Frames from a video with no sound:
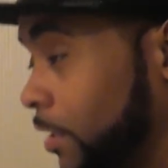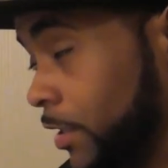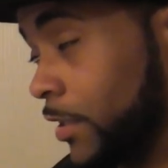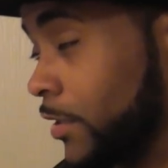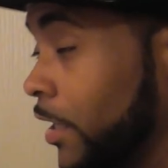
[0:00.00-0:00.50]

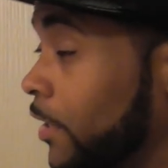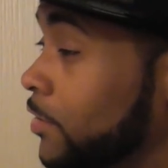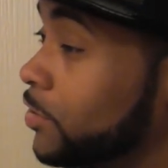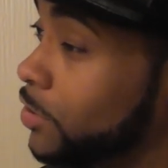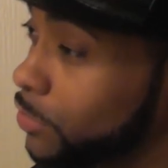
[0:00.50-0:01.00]
And Daddy
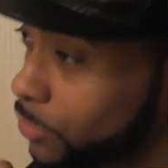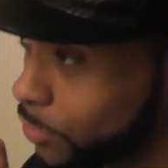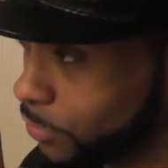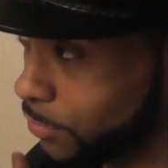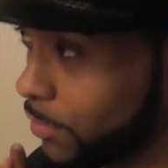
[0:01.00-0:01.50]
told
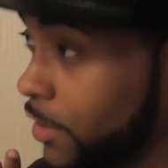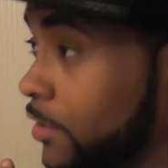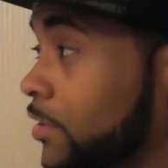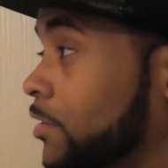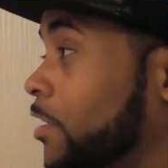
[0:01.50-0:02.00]
you
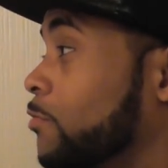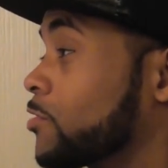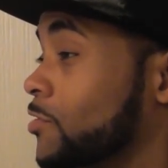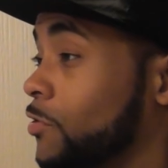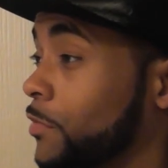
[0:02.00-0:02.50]
that today
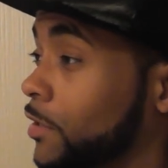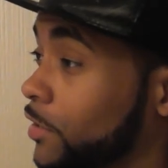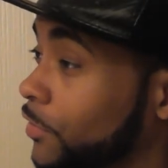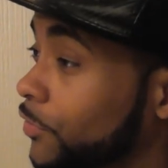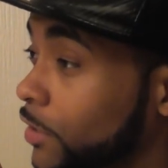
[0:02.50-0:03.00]
was gonna be
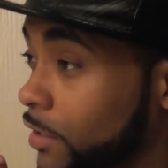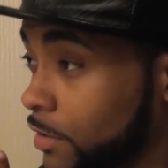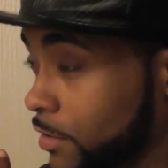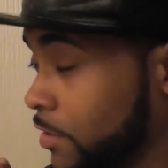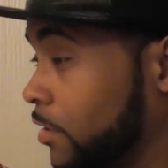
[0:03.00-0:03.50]
different
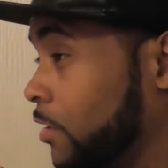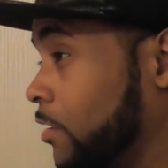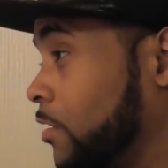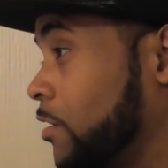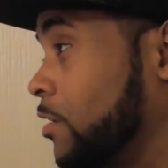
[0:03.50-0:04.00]

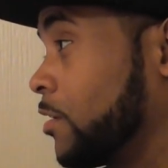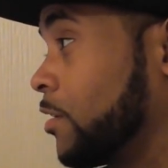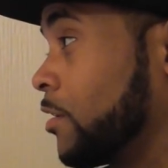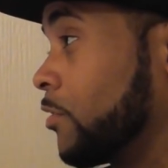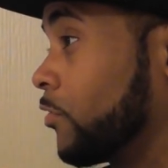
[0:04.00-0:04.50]
than
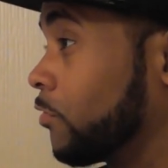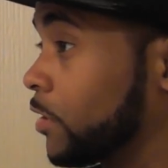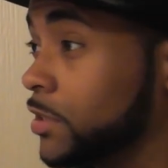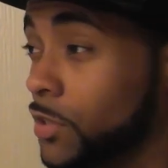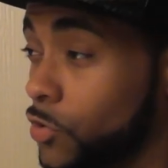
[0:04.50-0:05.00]
the
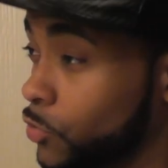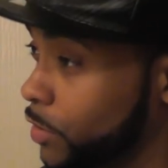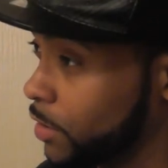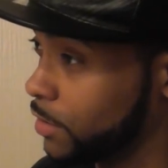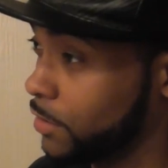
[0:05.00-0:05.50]
rest of the
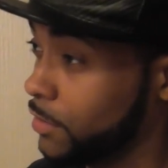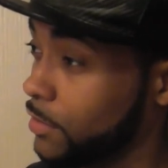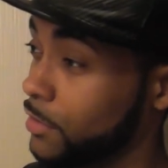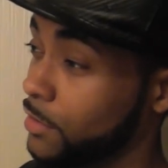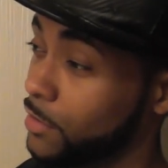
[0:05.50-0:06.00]
week.
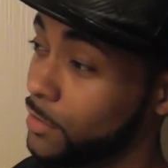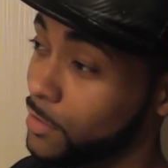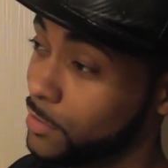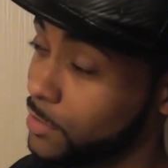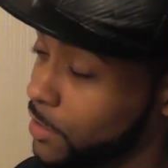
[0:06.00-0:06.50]

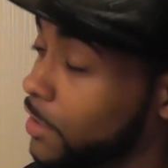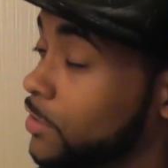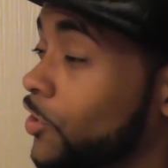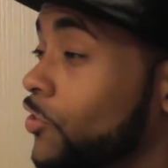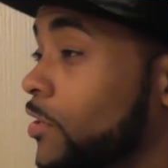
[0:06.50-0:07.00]
Didn't I
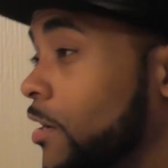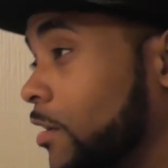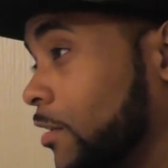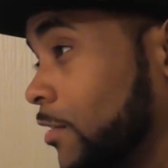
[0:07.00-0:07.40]
tell you that?